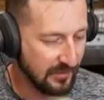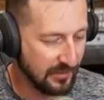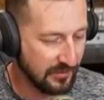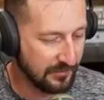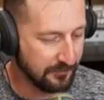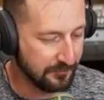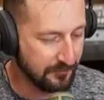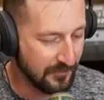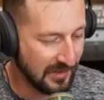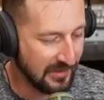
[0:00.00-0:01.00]

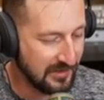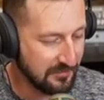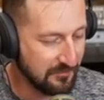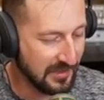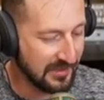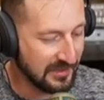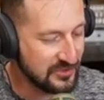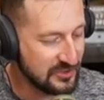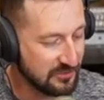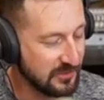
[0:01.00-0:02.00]
My
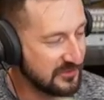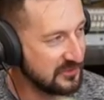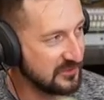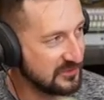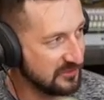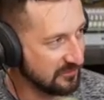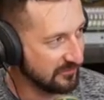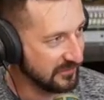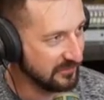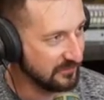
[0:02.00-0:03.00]
issue with judicial
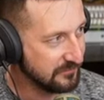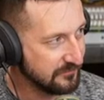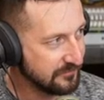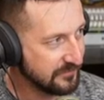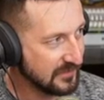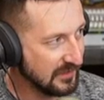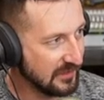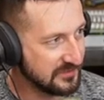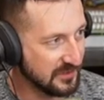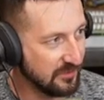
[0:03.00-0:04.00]
review
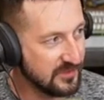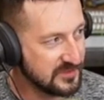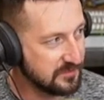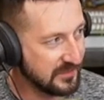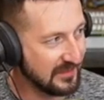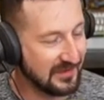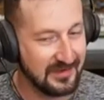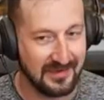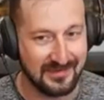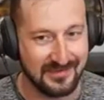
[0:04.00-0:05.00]
has always been that
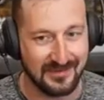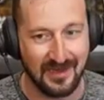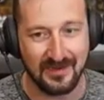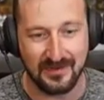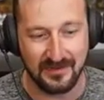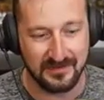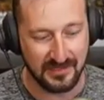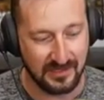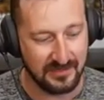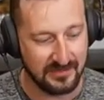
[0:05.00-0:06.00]
it is not
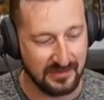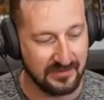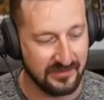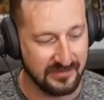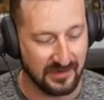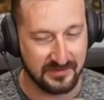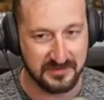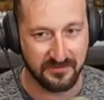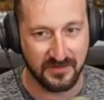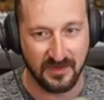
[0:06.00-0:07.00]
contained in the
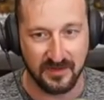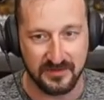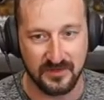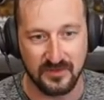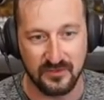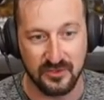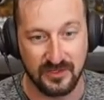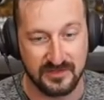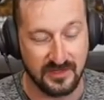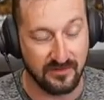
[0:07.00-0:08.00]
text of the
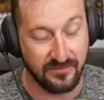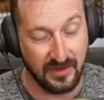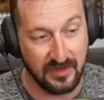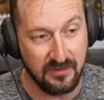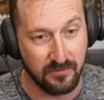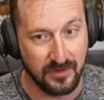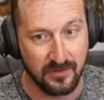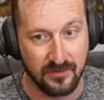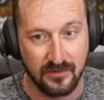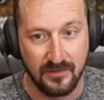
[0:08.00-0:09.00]
Constitution itself
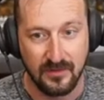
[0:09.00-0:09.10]
anywhere.